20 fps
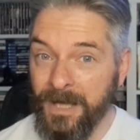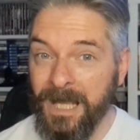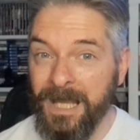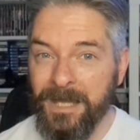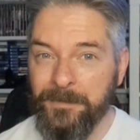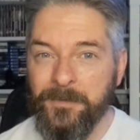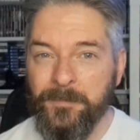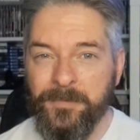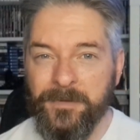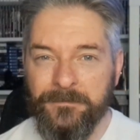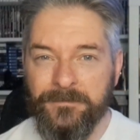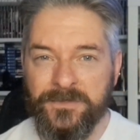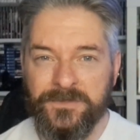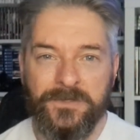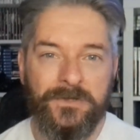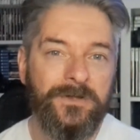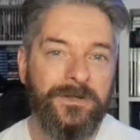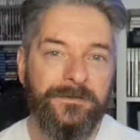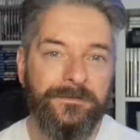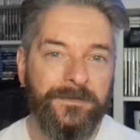I am a bit of a
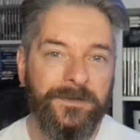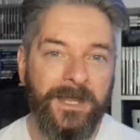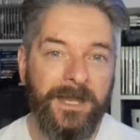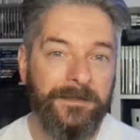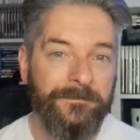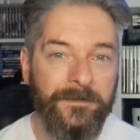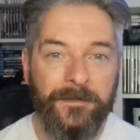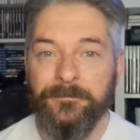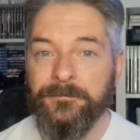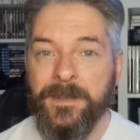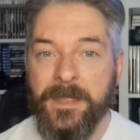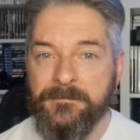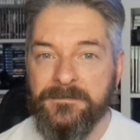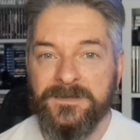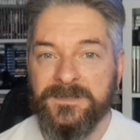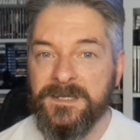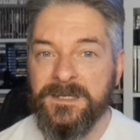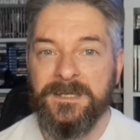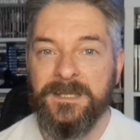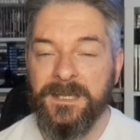sucker for that. If I've never
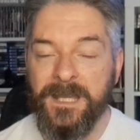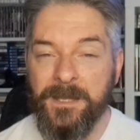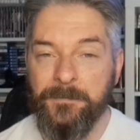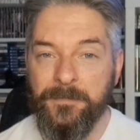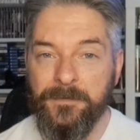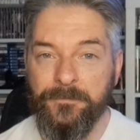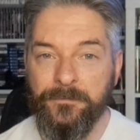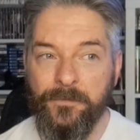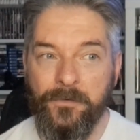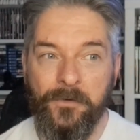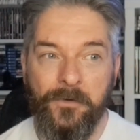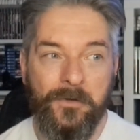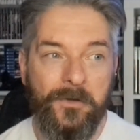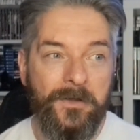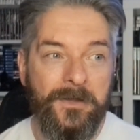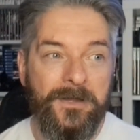seen a game before,